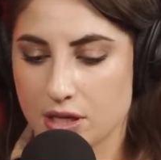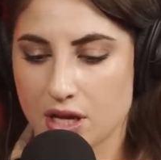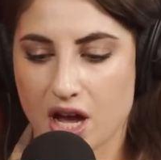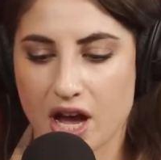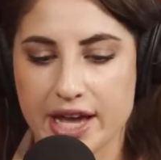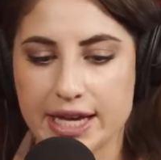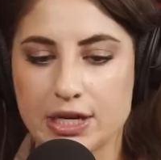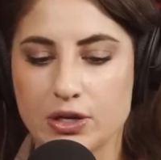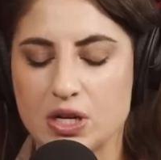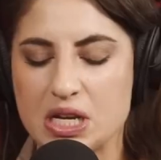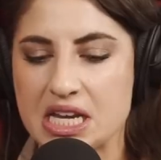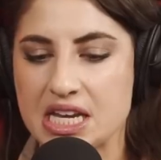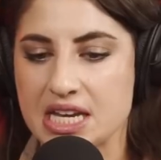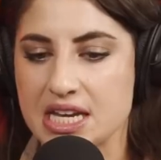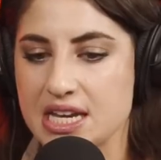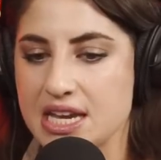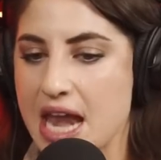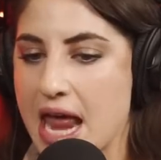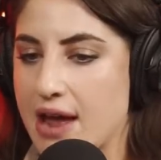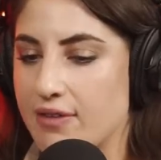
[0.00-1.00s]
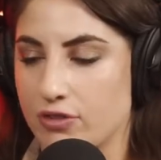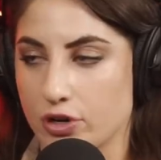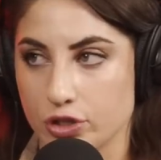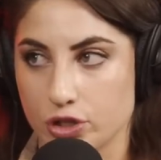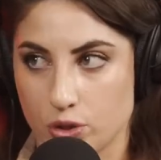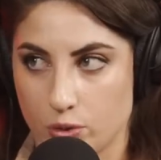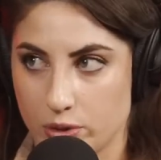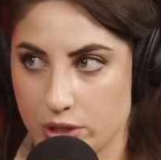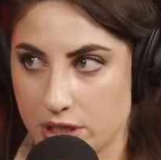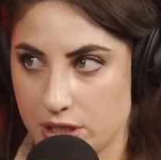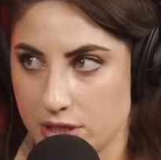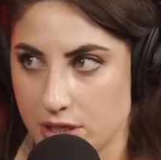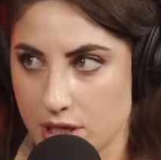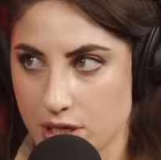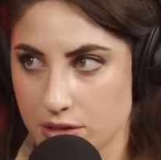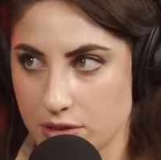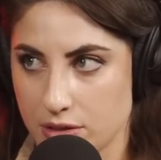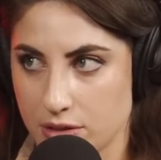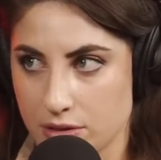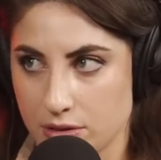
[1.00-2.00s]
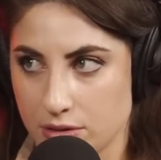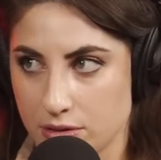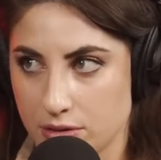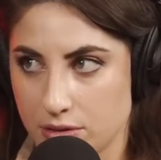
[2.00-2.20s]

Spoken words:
I could never do what he does.